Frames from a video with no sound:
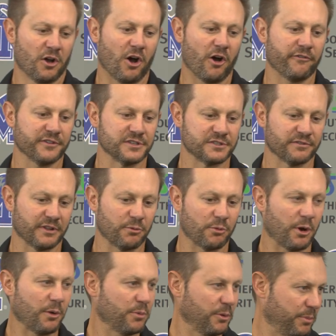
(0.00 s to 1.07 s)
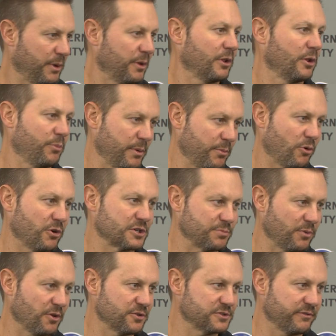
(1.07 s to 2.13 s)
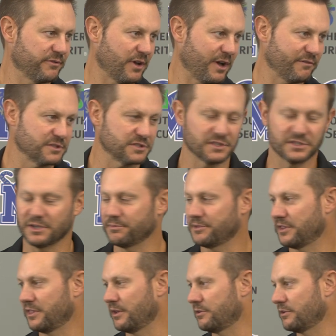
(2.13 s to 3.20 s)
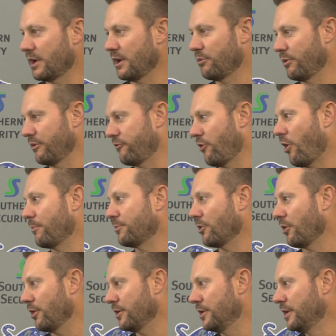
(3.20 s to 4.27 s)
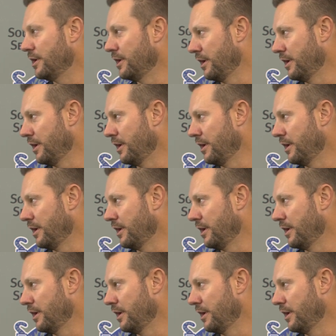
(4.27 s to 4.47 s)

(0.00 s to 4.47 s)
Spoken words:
Offensively, we were able to be a little bit more explosive, obviously something that we've harped on.